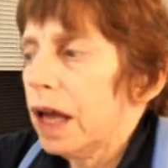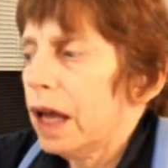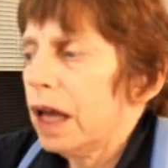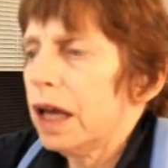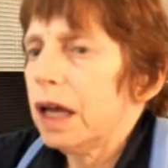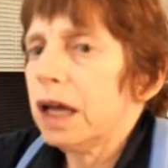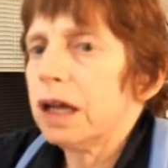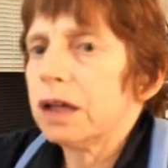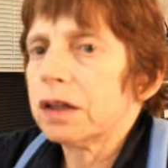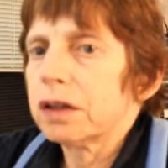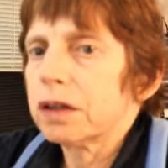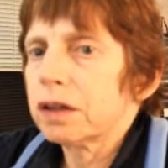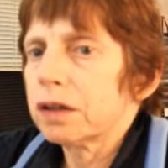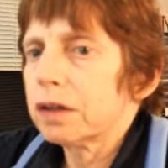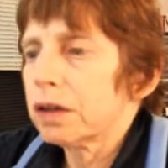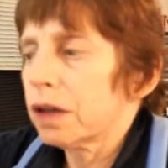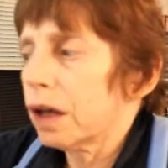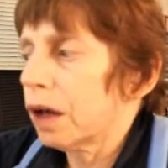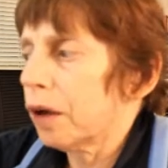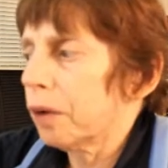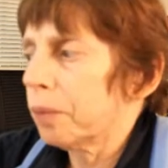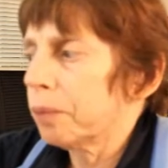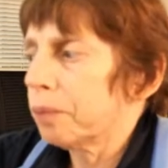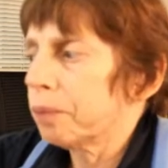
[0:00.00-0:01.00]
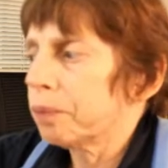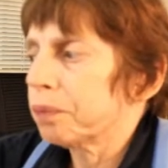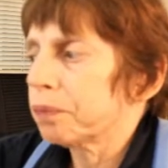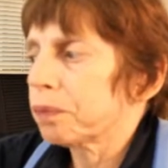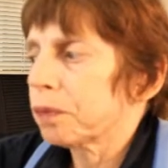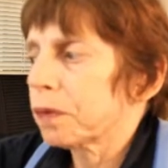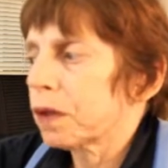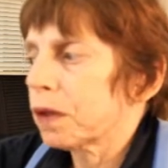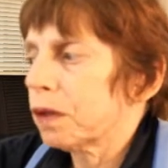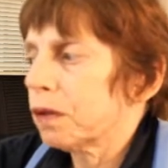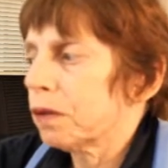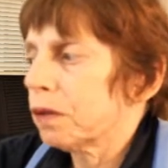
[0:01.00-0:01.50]
it's
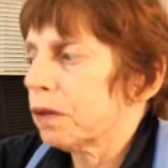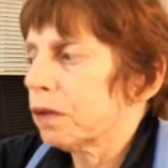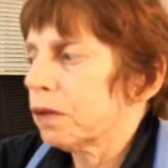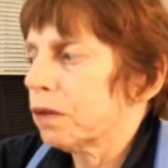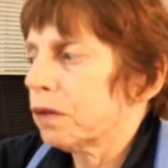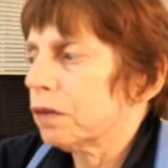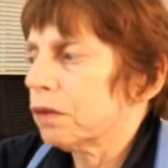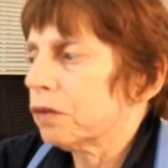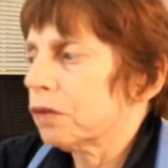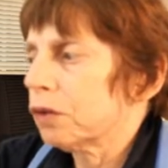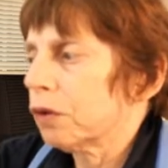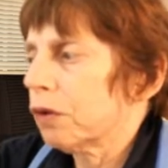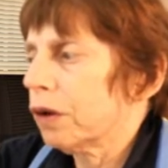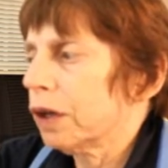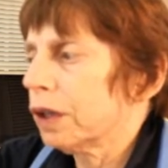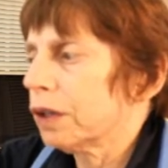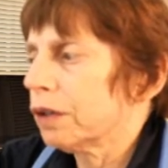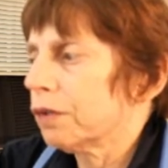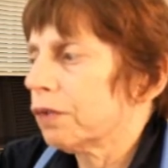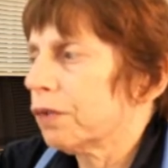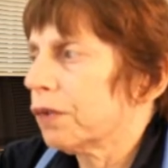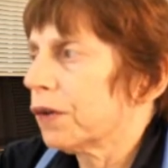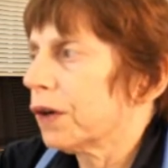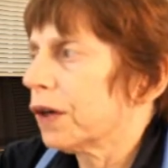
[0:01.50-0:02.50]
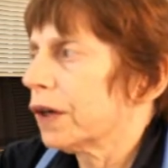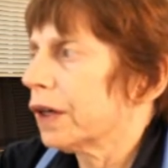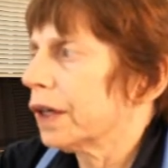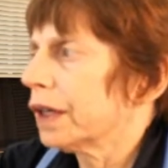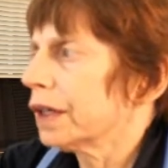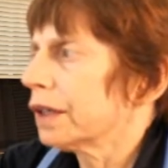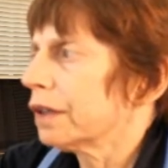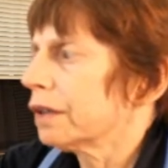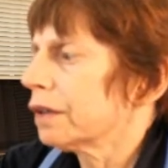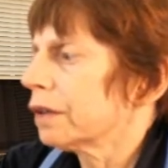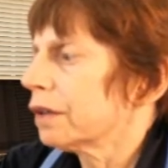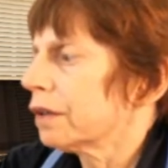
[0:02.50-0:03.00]
trying to
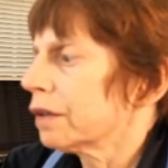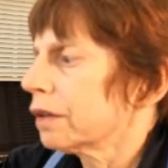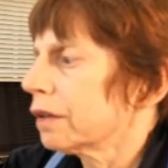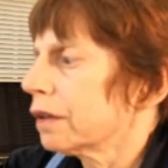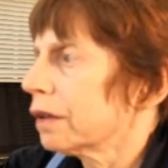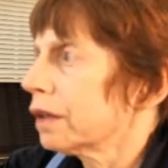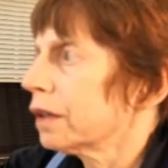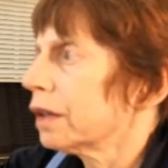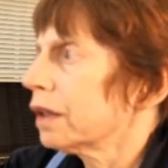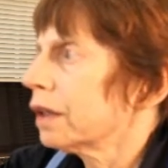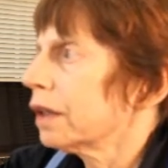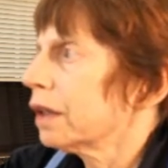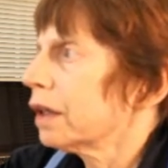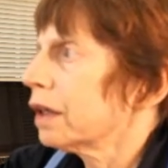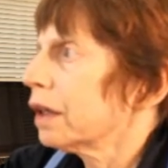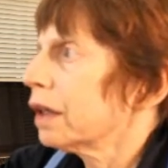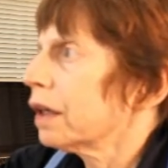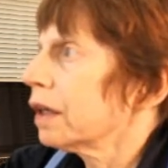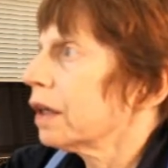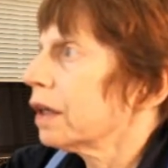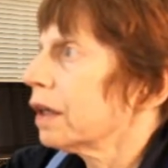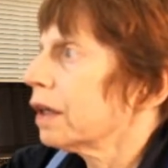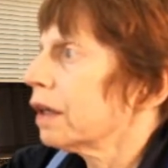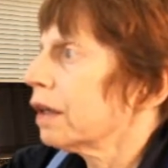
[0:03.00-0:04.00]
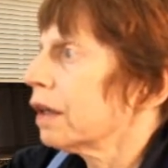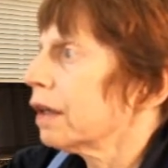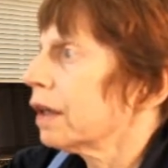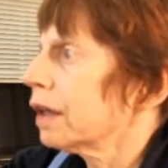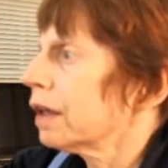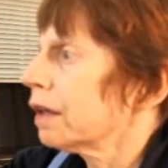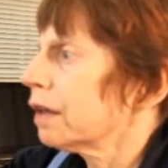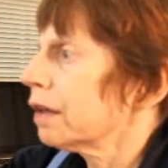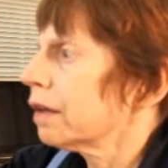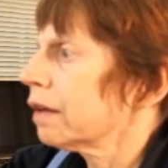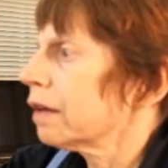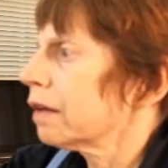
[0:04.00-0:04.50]
find
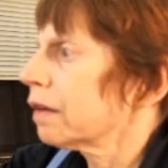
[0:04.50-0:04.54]
this